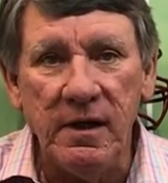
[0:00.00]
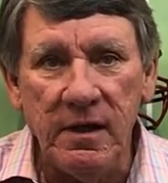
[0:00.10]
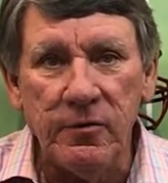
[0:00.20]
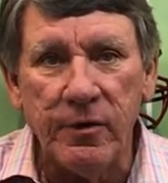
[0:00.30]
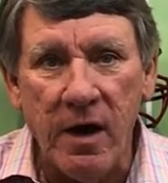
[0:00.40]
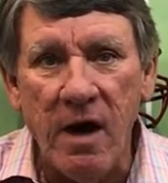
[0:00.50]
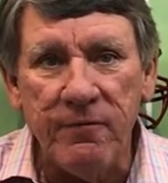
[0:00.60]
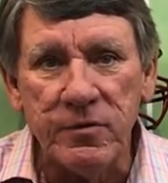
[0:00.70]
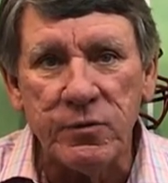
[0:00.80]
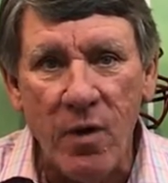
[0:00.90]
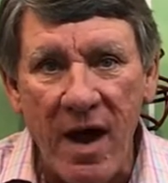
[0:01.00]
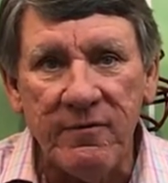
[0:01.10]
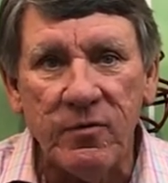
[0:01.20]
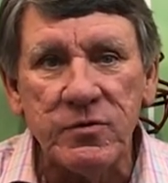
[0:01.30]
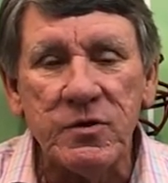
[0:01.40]
interconference
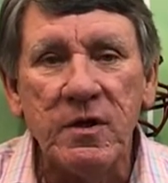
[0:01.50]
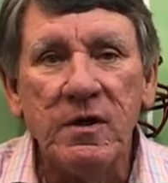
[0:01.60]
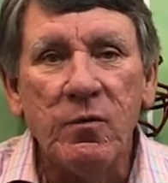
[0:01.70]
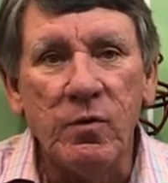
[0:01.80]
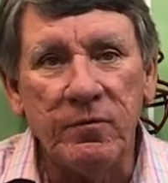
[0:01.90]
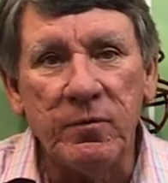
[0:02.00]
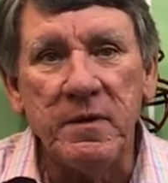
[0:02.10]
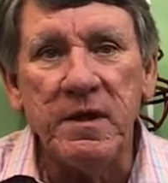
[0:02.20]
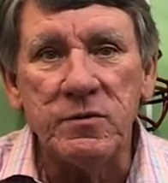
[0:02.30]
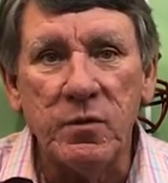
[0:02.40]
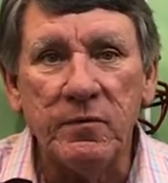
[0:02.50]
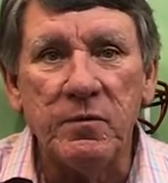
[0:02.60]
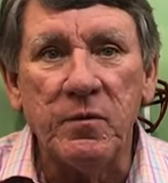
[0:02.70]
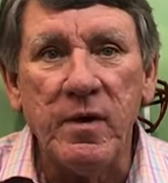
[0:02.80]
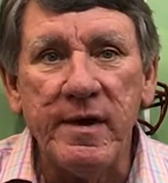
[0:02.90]
rivals, one from the East, one
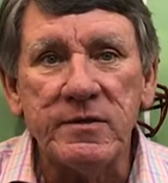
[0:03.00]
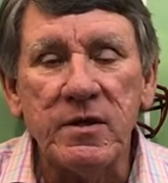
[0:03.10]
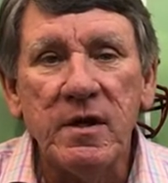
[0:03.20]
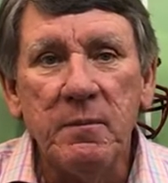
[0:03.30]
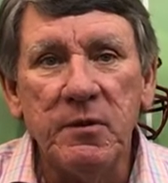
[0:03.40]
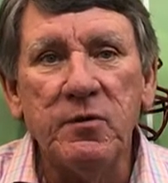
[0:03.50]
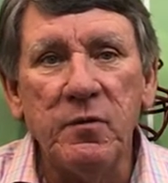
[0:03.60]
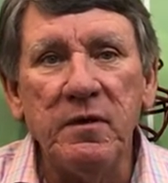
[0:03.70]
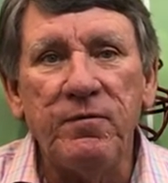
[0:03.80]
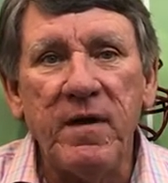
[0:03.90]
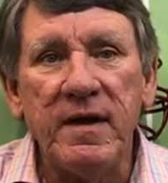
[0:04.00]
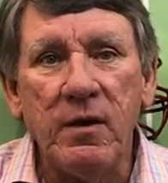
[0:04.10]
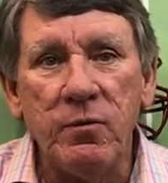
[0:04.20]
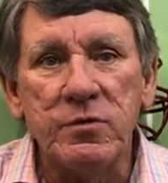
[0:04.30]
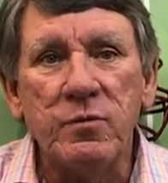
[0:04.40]
from the West, but to really find
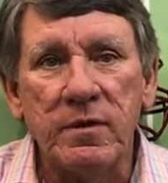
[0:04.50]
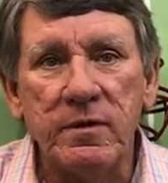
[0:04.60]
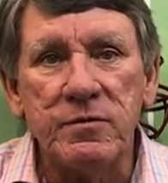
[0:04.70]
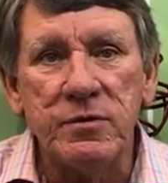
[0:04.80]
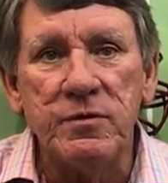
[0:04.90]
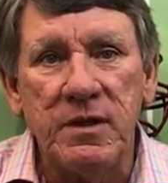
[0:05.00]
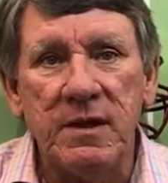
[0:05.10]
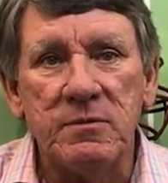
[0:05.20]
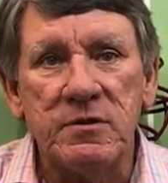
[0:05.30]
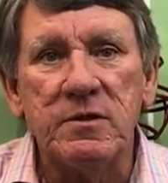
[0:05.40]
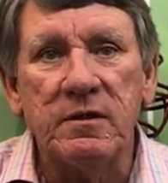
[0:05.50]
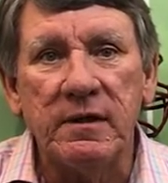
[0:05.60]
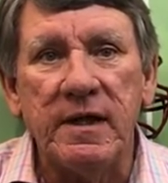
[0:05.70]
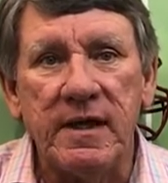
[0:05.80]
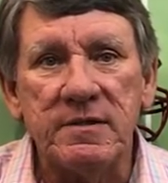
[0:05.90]
out which one of those two teams is an
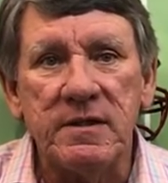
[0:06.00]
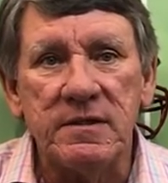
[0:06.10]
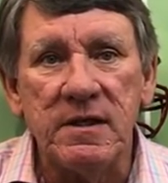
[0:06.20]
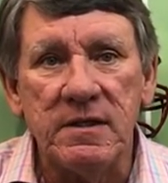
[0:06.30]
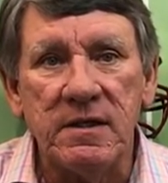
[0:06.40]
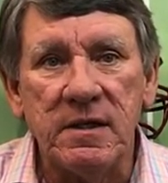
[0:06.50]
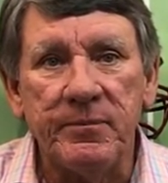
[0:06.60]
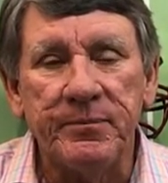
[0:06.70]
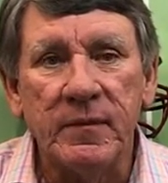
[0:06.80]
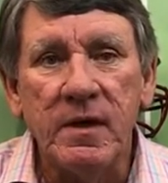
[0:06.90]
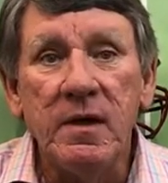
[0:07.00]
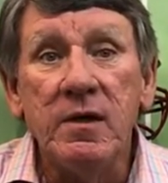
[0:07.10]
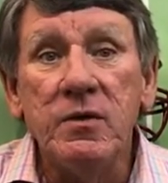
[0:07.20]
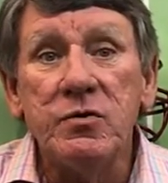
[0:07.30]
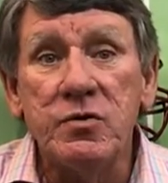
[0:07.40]
elite SEC team.
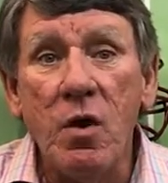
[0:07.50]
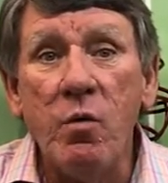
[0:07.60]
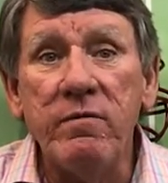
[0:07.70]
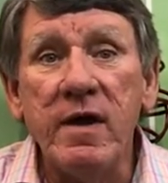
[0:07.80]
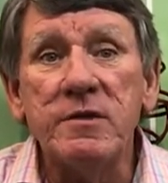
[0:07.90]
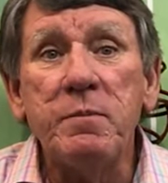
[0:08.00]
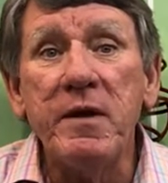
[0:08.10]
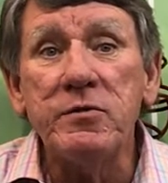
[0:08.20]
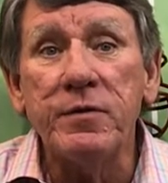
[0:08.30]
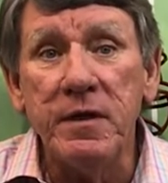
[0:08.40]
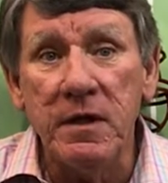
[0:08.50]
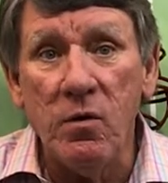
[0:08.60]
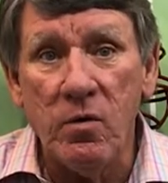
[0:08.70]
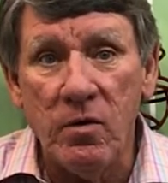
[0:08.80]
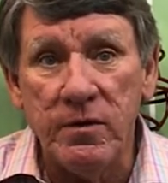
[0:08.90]
So we've got a special thing
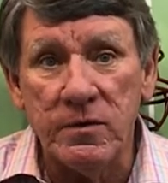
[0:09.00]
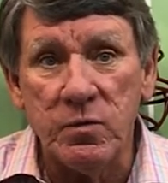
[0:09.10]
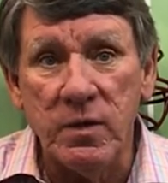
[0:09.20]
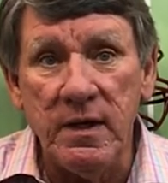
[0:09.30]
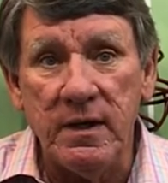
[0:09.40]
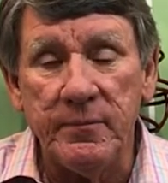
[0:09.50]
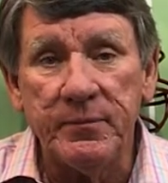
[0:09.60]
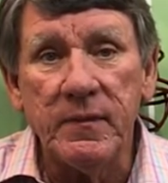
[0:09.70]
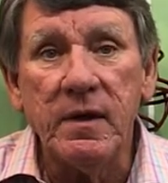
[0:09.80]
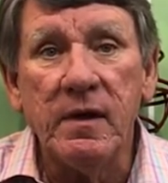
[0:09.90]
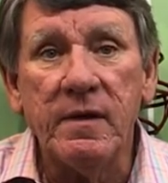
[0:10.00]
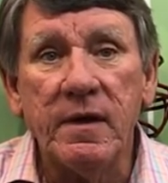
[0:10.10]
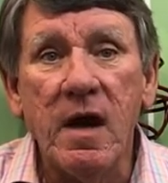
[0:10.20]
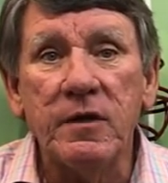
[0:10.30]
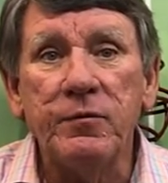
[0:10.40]
going on this week. Uh,
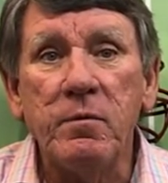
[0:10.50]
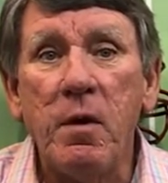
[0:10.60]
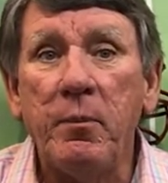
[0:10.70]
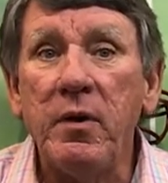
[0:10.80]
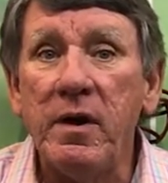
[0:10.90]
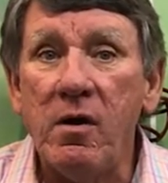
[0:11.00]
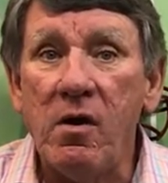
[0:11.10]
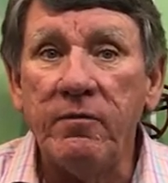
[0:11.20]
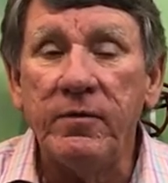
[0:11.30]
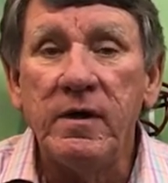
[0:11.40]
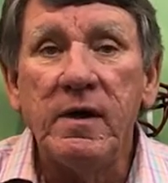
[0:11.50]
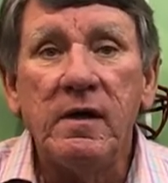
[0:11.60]
the College Football Playoff